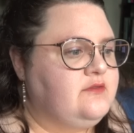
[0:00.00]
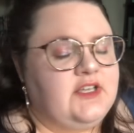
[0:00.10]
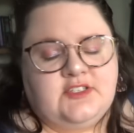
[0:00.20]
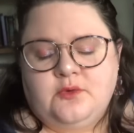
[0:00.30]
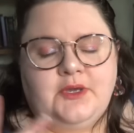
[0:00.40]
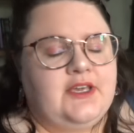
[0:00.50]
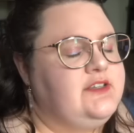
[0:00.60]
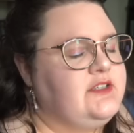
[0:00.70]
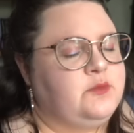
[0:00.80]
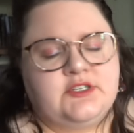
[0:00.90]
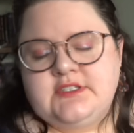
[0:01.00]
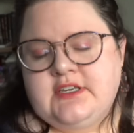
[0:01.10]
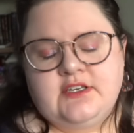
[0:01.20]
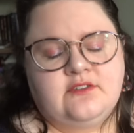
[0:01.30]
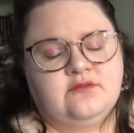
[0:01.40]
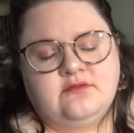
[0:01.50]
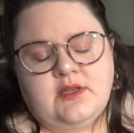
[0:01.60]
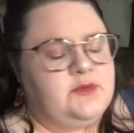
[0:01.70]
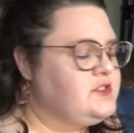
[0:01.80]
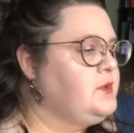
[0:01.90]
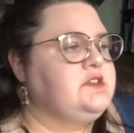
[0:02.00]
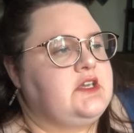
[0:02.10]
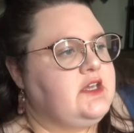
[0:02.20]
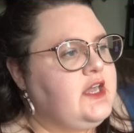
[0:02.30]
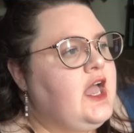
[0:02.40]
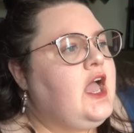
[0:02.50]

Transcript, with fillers: things will be easy breezy, lemon squeezy.